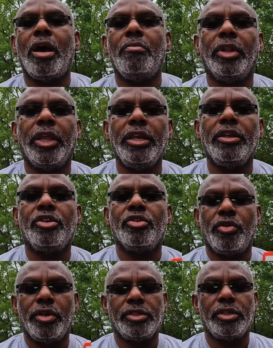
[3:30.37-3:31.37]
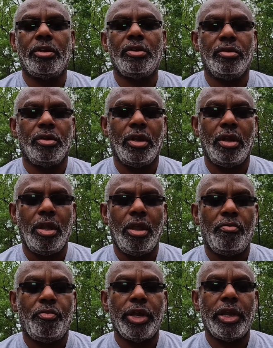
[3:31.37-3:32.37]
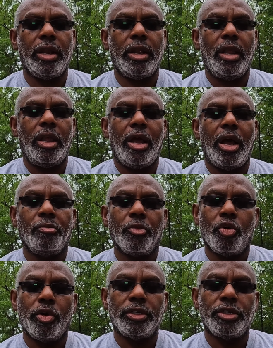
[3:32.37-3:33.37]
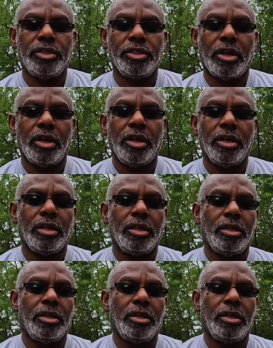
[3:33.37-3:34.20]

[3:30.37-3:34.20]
I'm late doing so, but I'm going to start